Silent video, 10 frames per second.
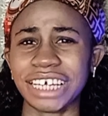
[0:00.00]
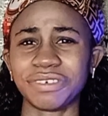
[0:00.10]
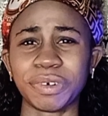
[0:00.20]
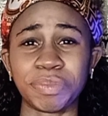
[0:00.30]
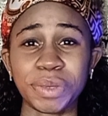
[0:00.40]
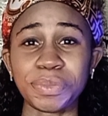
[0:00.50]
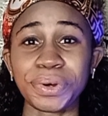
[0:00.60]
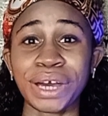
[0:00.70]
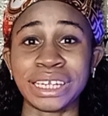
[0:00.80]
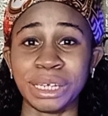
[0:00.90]
as for
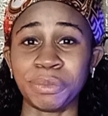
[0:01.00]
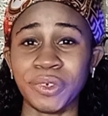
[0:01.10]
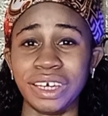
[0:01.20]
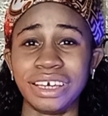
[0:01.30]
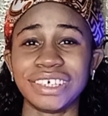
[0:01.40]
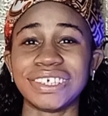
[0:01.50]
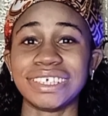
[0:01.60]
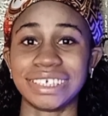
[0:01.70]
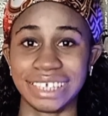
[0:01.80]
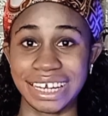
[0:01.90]
Bimbo Ademoye,
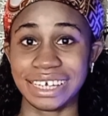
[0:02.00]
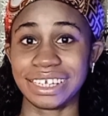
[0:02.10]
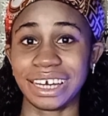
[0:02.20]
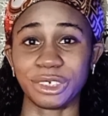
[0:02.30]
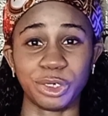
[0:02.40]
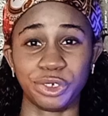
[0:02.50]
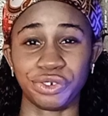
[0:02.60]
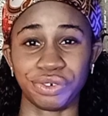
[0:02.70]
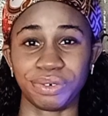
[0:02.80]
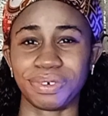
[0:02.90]
she slayed as
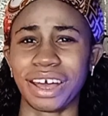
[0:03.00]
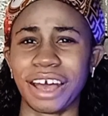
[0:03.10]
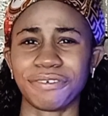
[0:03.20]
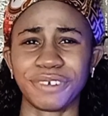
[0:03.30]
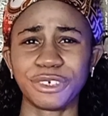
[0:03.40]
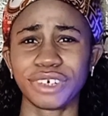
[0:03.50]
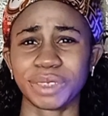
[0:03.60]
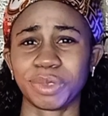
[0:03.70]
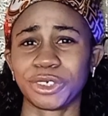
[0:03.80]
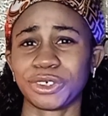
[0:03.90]
usual. Her facial
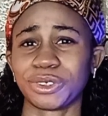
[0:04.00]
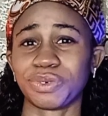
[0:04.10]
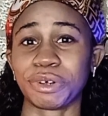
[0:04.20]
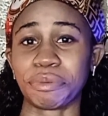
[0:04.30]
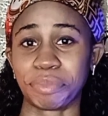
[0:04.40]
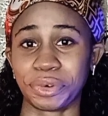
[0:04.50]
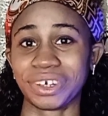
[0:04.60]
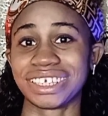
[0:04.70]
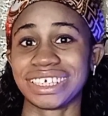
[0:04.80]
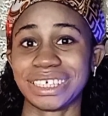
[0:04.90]
expressions were on
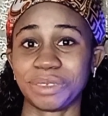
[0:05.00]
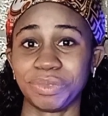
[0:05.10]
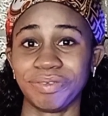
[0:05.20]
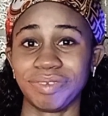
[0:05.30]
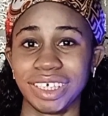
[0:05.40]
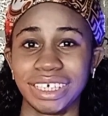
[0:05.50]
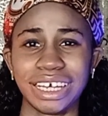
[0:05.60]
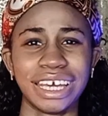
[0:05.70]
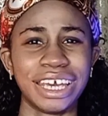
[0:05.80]
point in this movie.